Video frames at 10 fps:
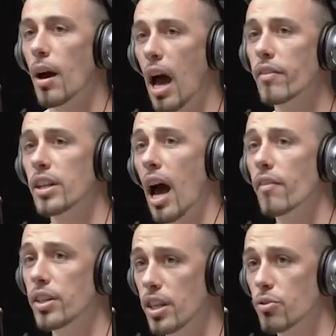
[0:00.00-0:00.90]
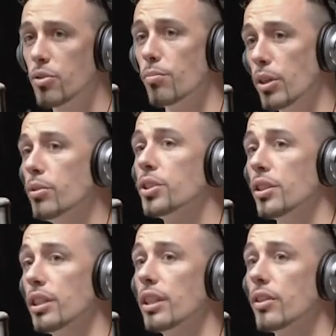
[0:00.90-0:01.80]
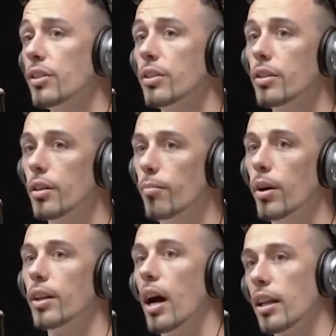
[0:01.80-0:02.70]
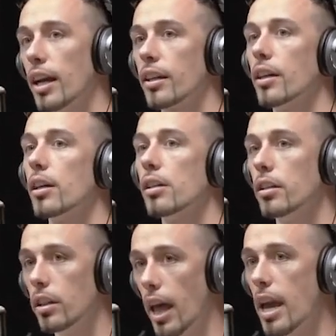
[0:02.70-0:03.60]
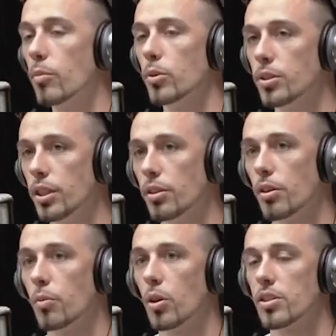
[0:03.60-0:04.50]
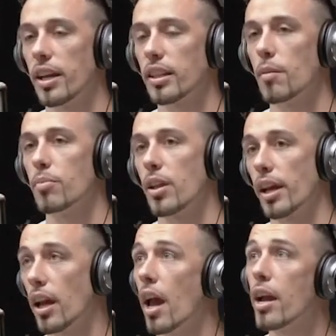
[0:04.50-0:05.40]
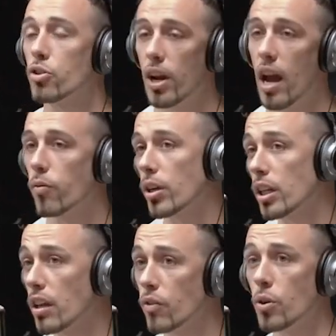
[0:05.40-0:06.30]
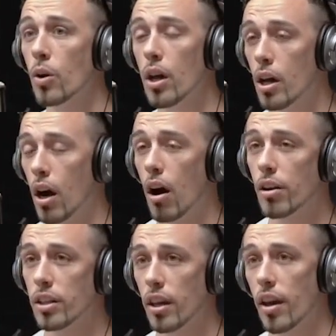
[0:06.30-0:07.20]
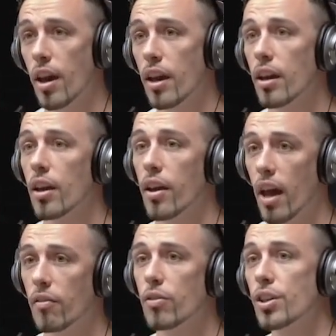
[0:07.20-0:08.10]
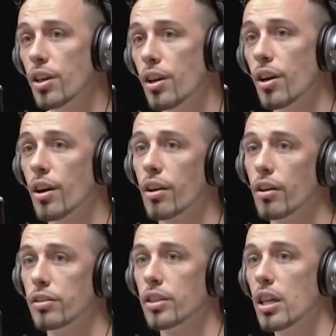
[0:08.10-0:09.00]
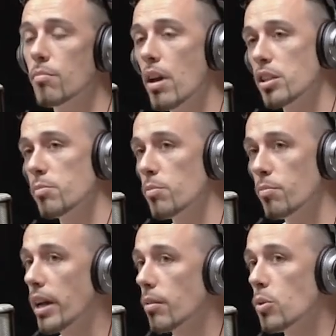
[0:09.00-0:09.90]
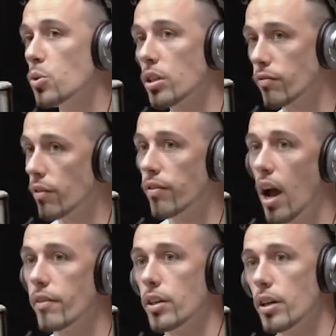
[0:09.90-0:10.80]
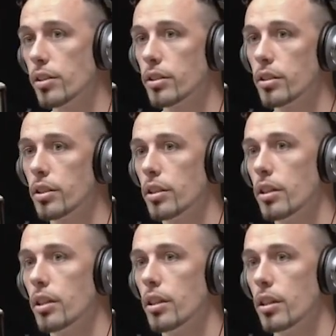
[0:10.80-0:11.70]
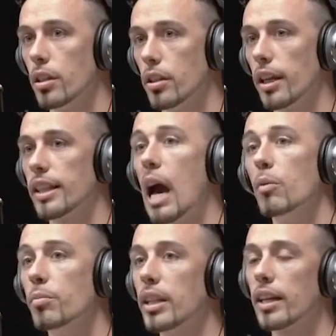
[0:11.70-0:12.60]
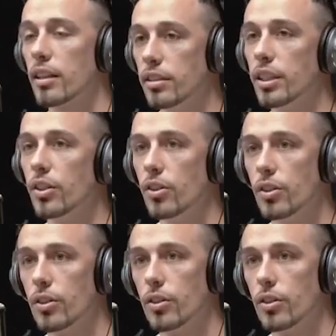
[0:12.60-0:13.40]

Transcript: I have a I have a distribution deal, uh-huh. but not like a label deal where it's like they like hey Trav we're gonna give you 100k every year to keep making making music for five years. Like that would be like a deal.